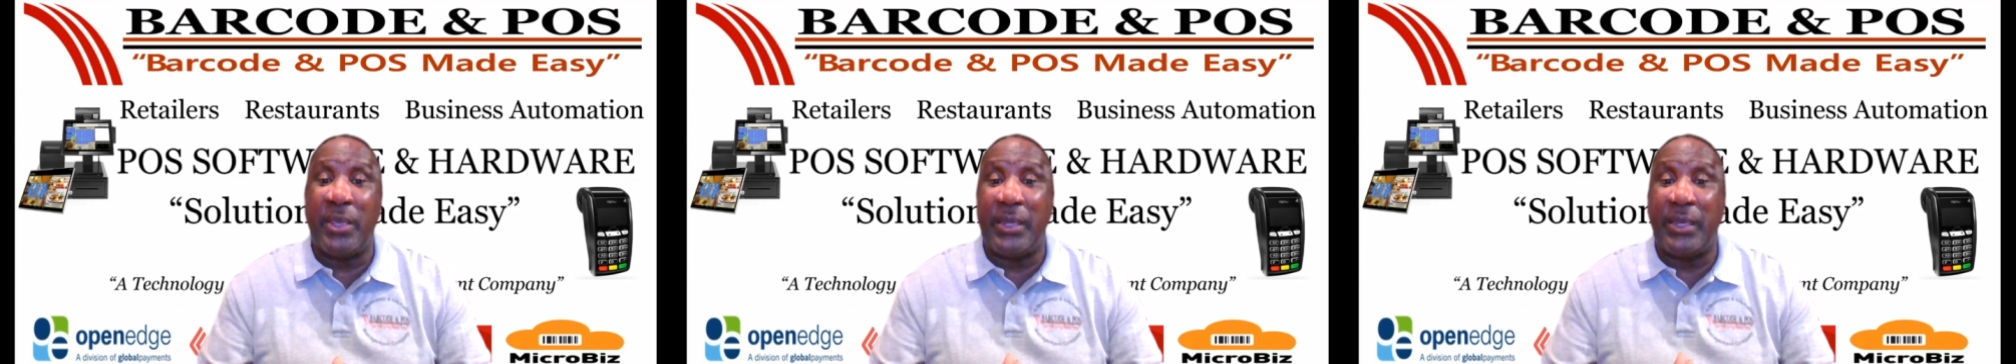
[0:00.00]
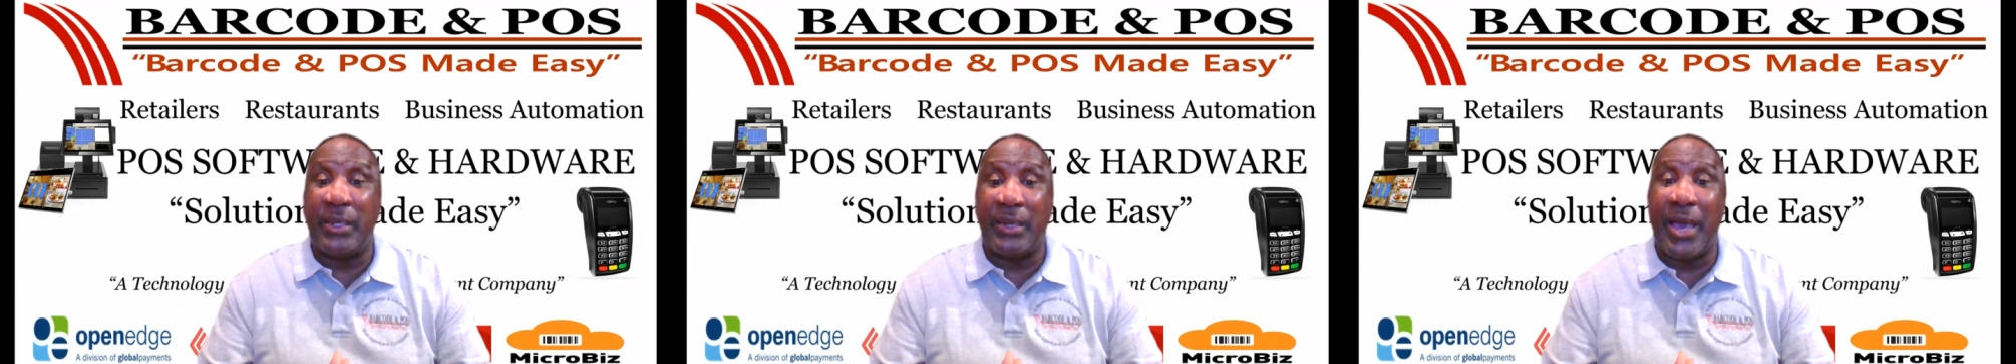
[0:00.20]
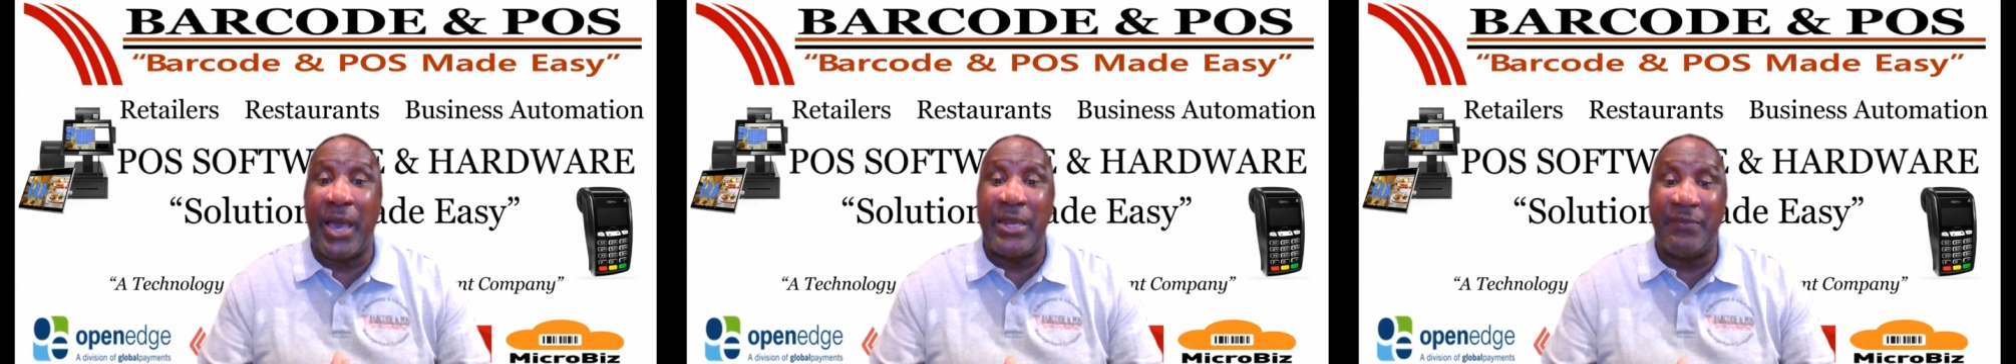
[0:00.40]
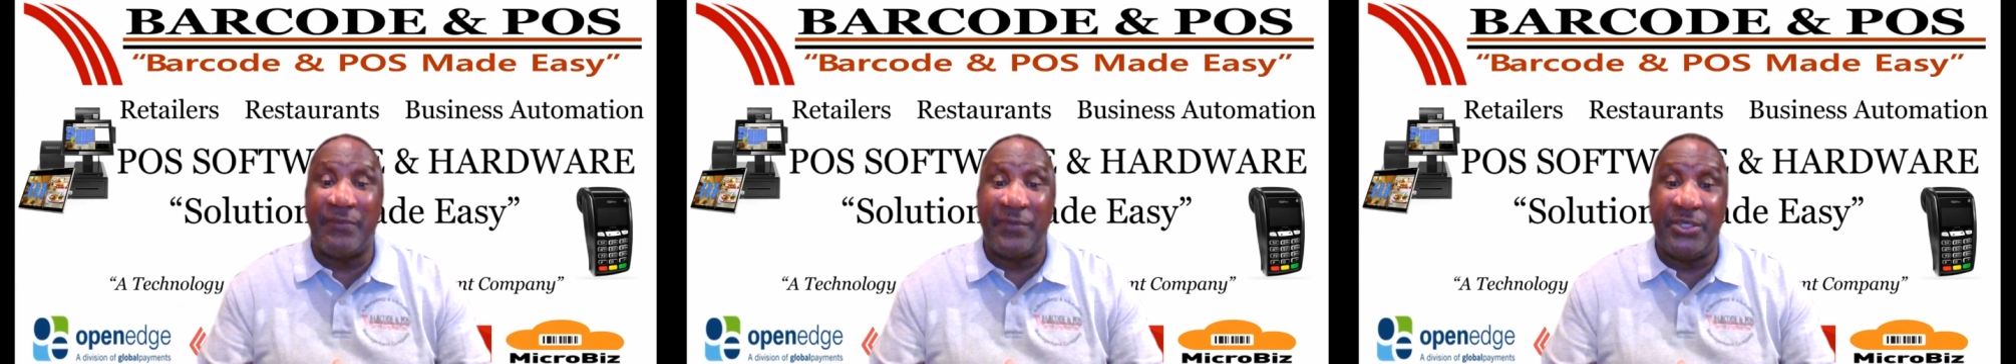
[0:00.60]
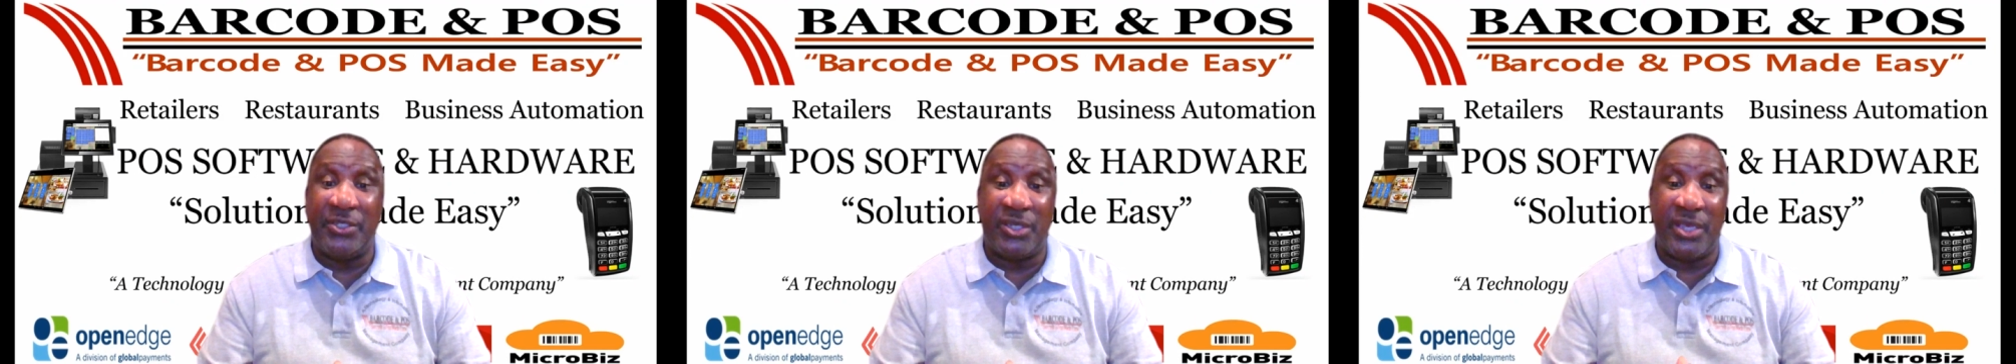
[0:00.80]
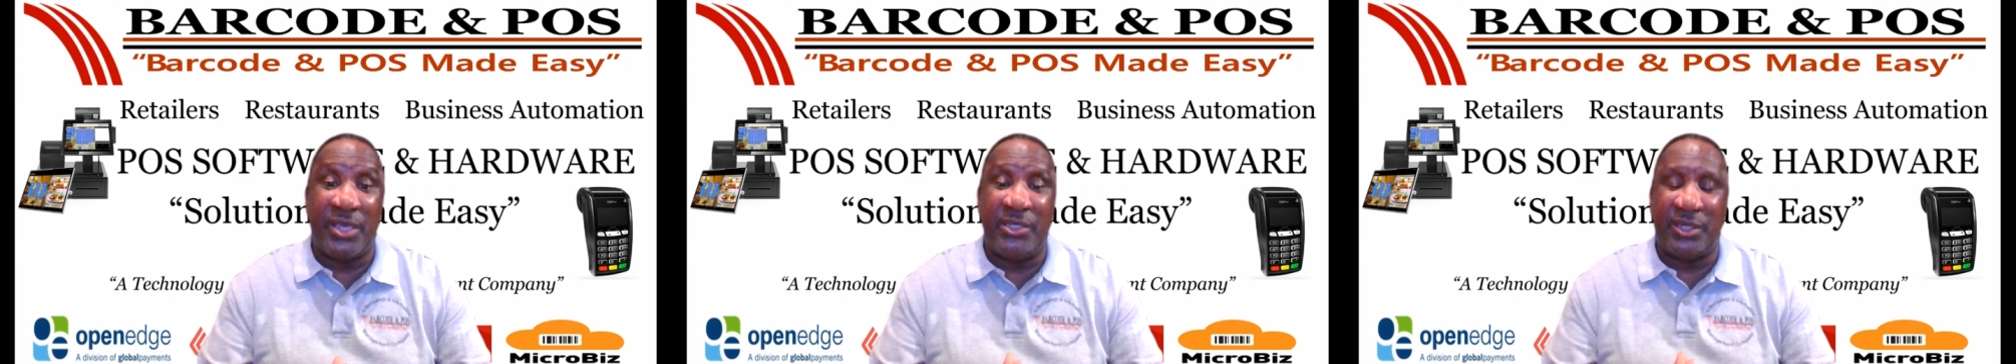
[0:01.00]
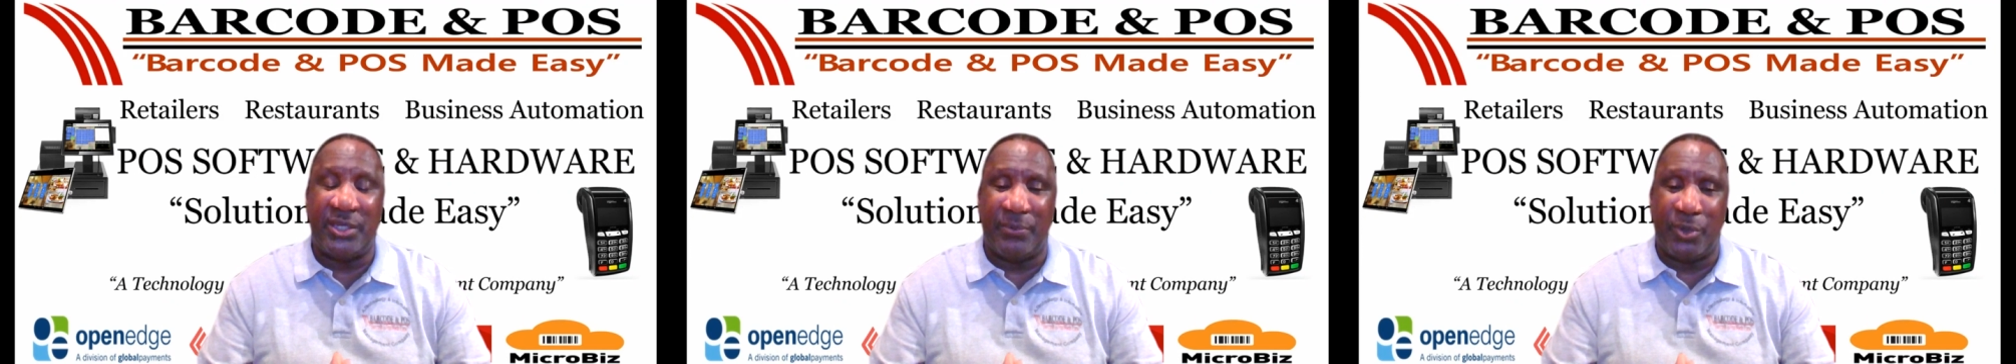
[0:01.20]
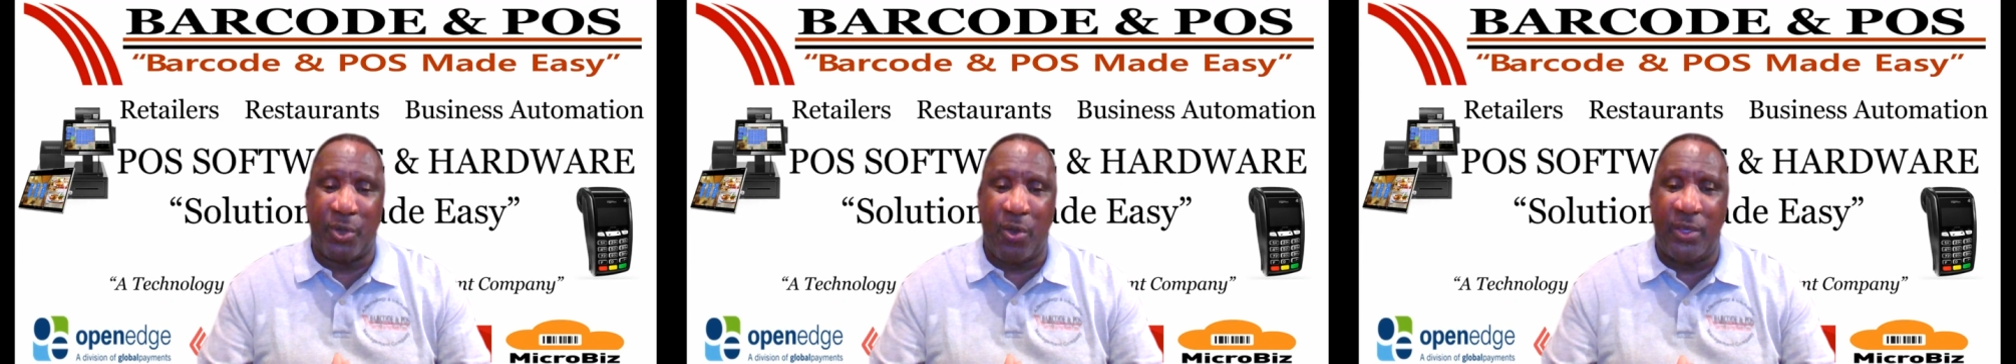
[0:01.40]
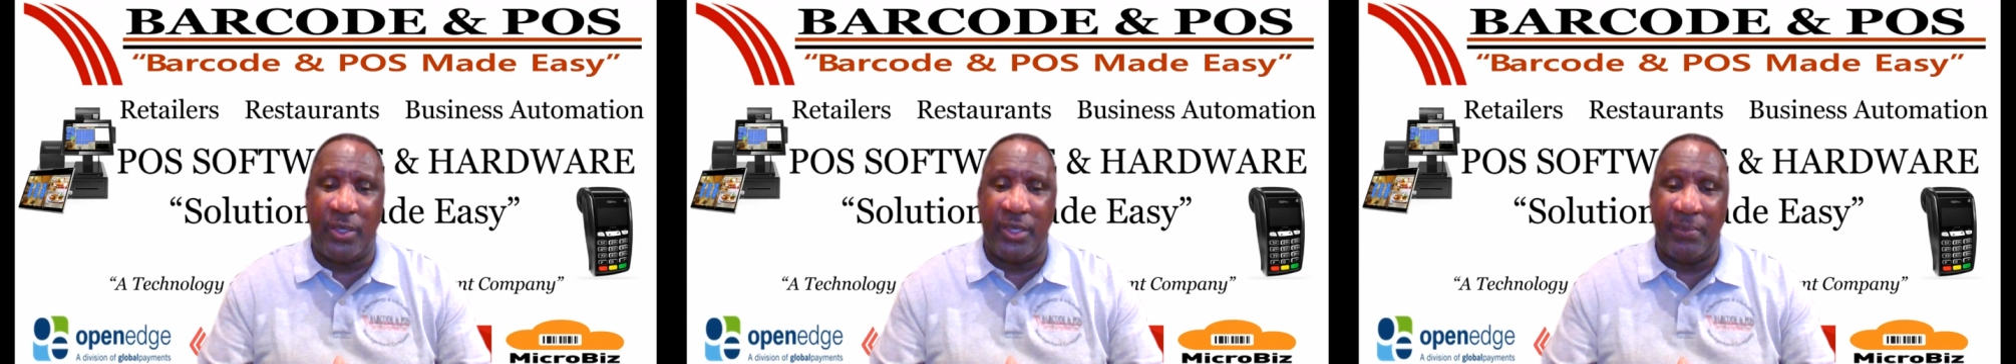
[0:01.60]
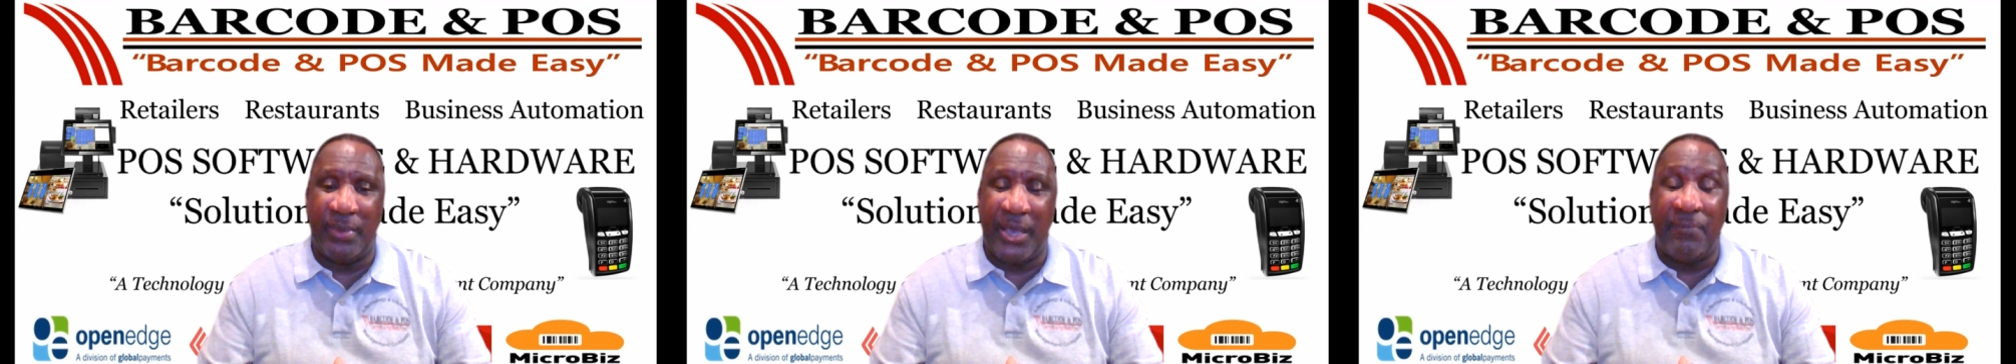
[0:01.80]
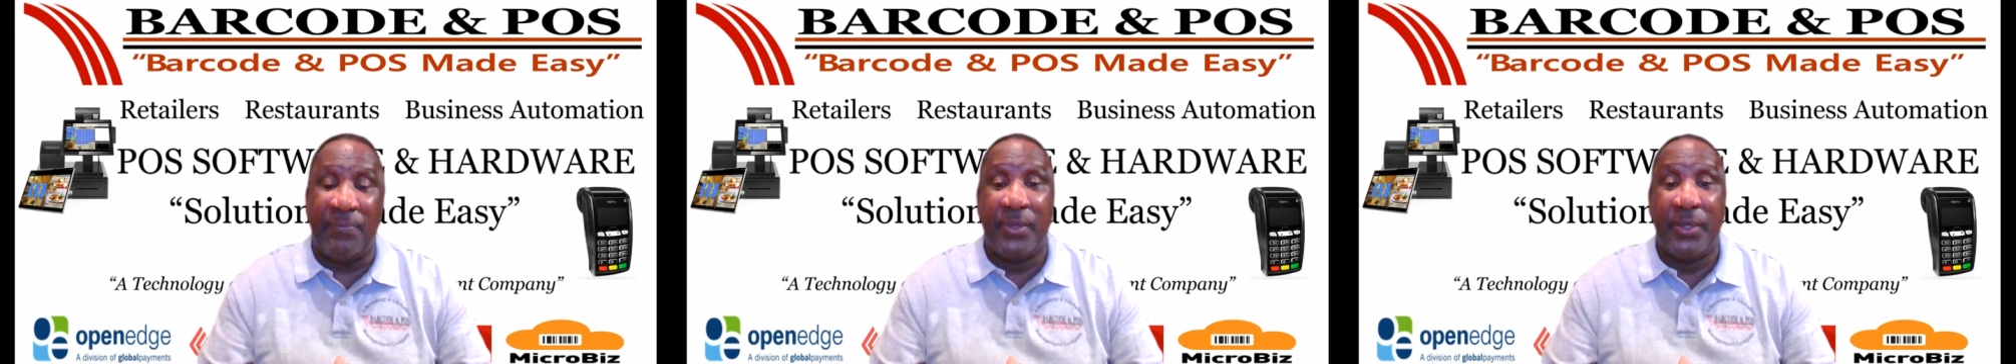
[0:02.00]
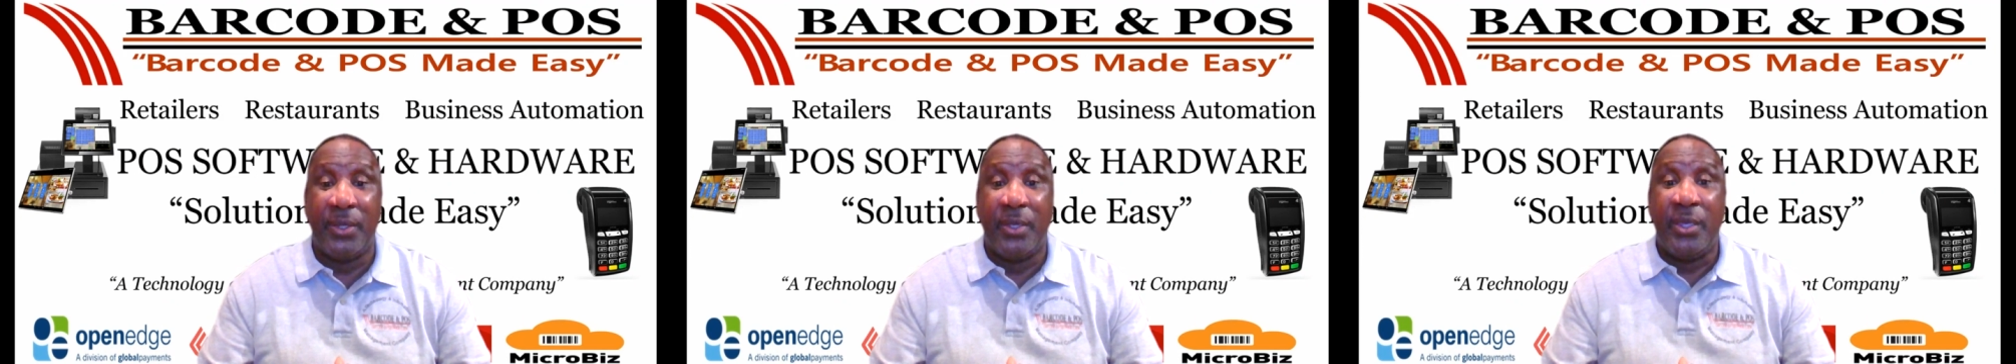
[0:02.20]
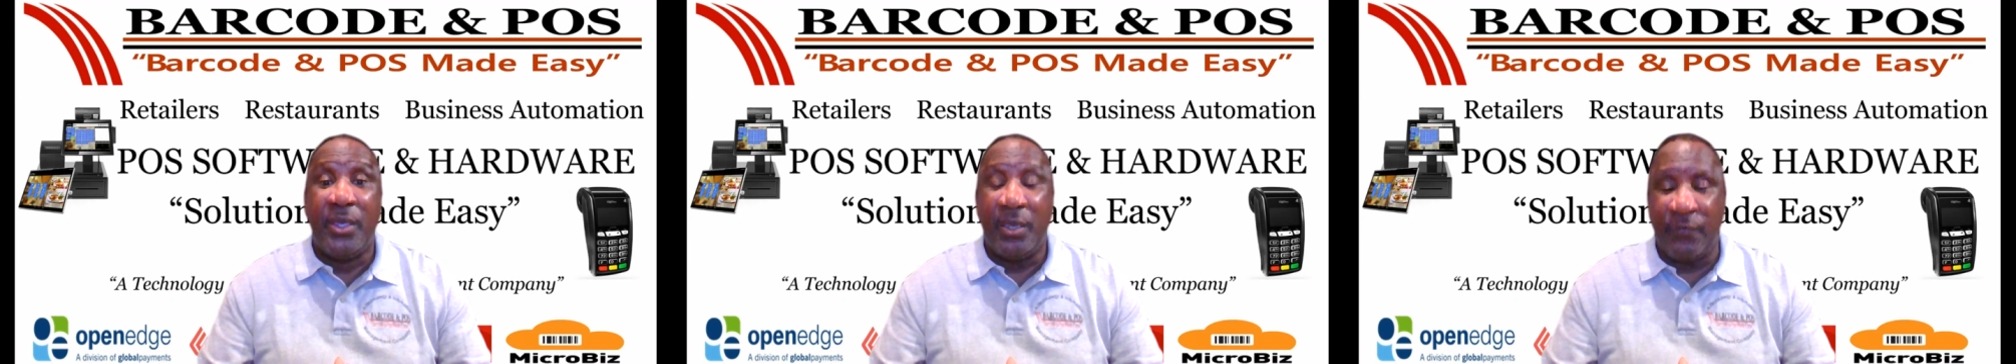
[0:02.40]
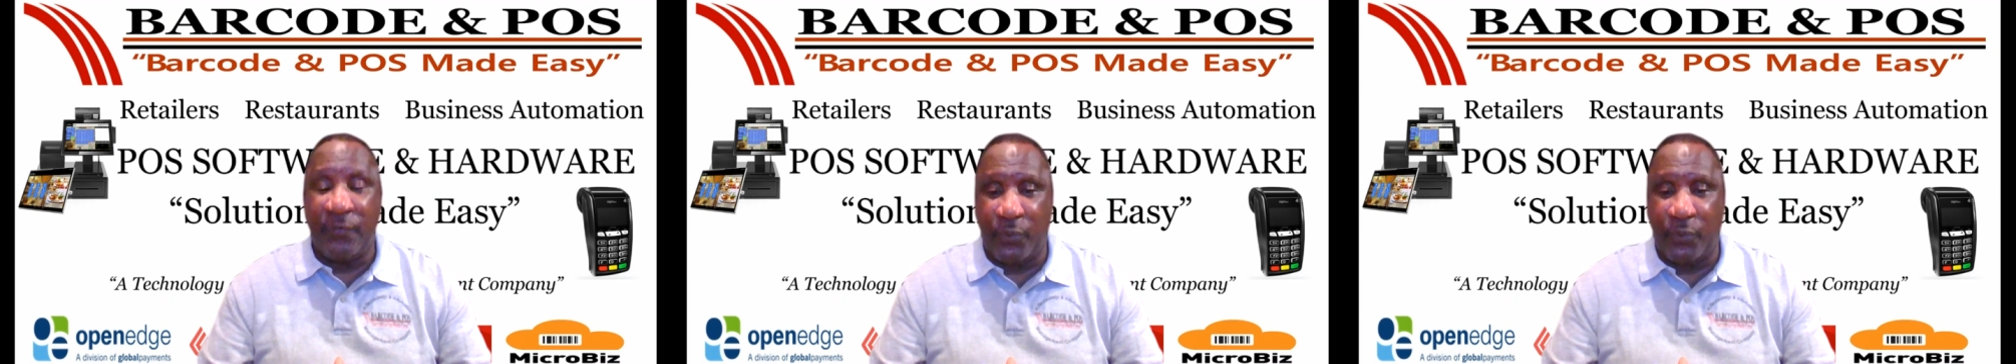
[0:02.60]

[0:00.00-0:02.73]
explaining a lot of these things that I'm talking about.